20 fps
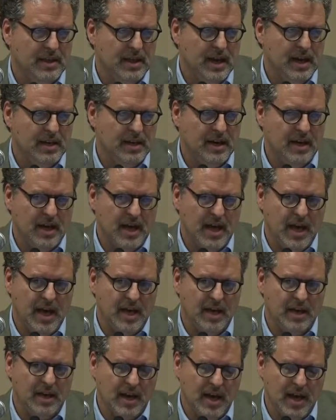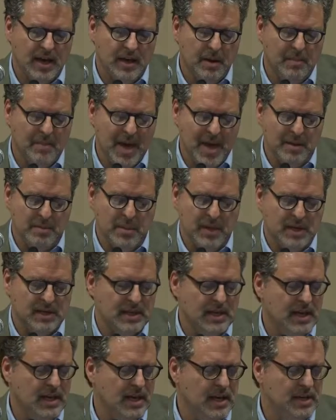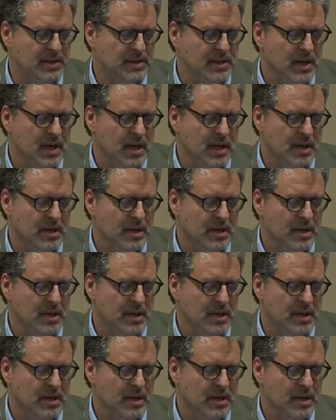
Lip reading: that an amendment is